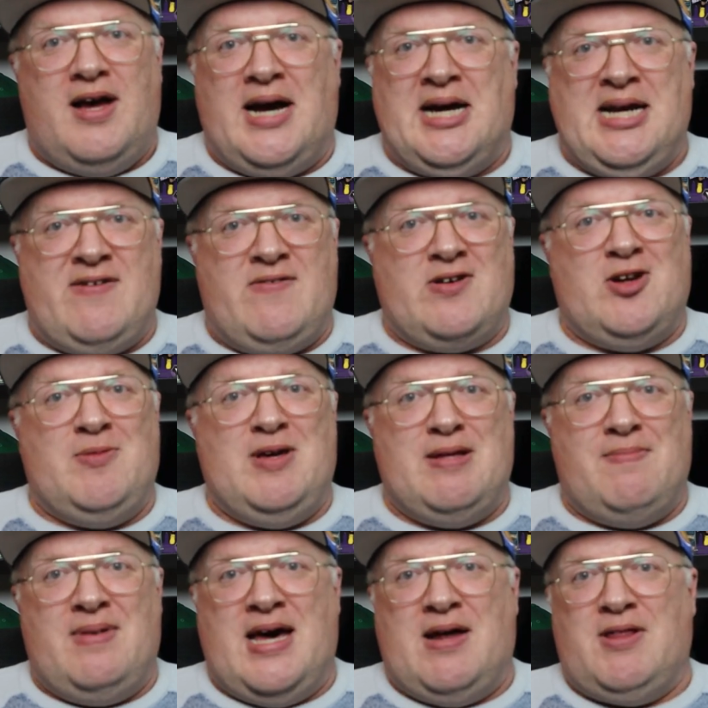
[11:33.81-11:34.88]
and never going to be
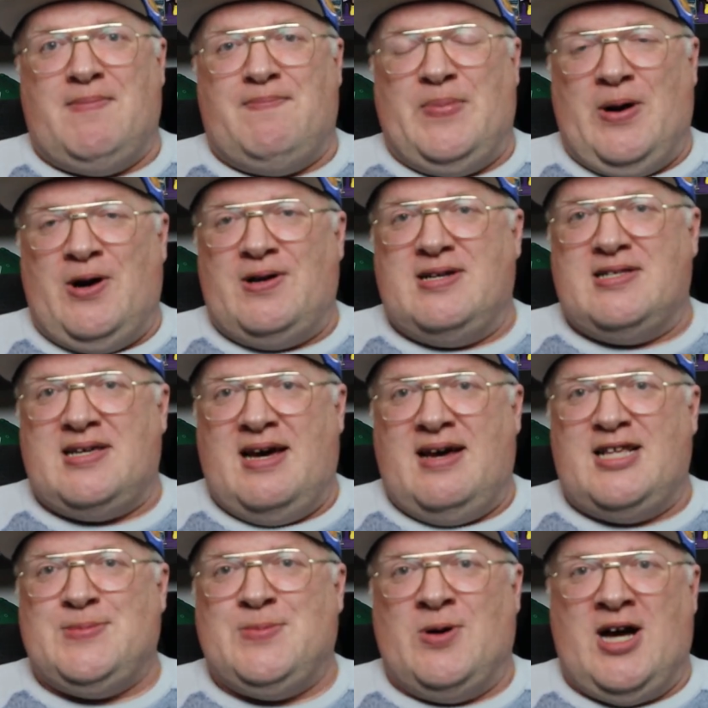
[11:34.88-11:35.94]
the man with the ball in his
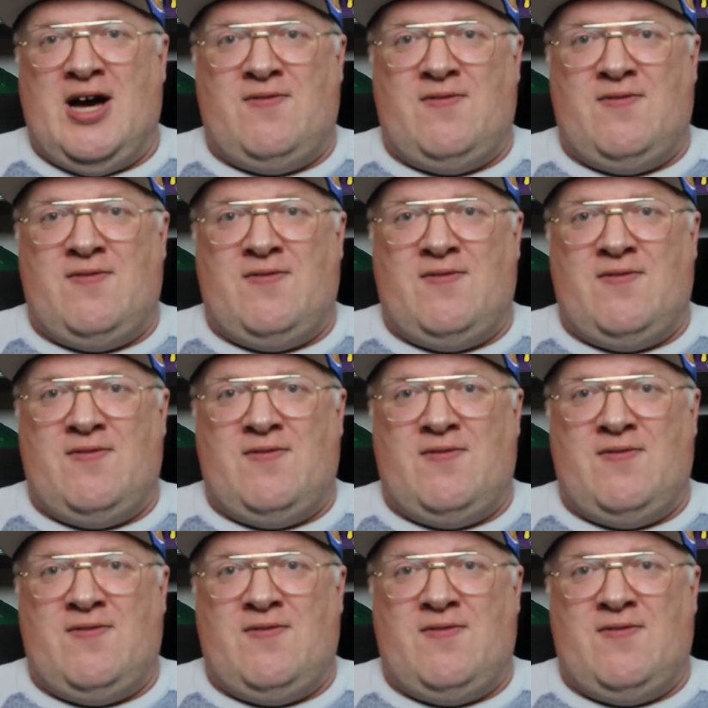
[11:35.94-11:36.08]
hands more